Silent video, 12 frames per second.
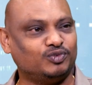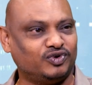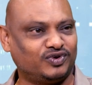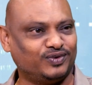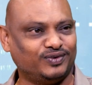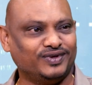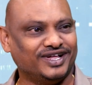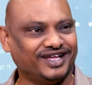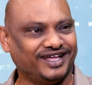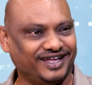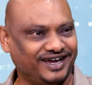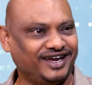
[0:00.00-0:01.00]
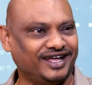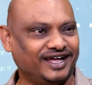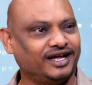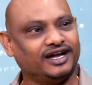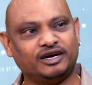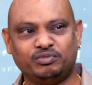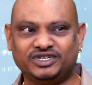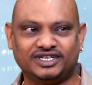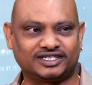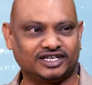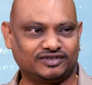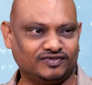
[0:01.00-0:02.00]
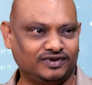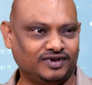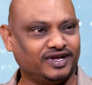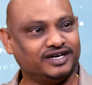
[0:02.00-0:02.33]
moved to India and be successful,